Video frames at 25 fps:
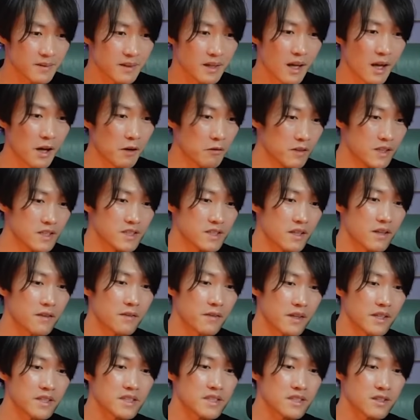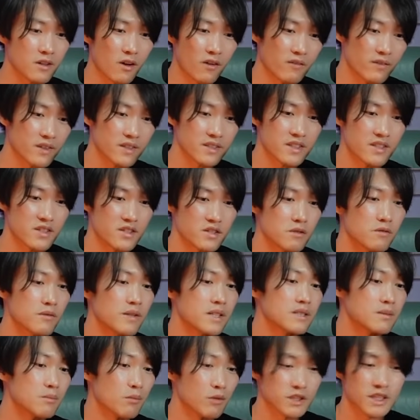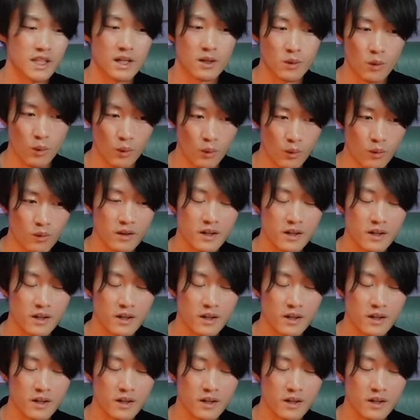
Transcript: We see this conversation with Mosako.